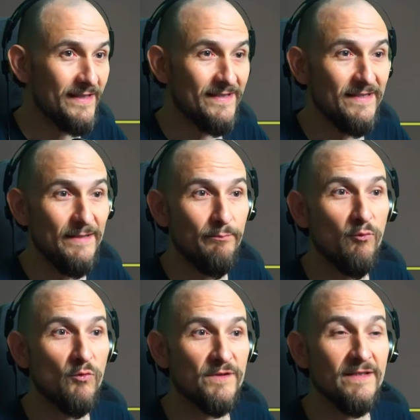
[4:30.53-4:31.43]
in the near
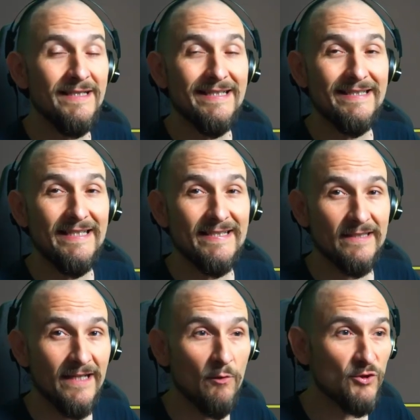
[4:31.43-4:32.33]
range.
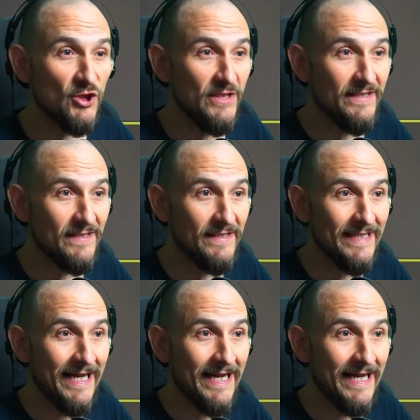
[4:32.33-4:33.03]
And as I said,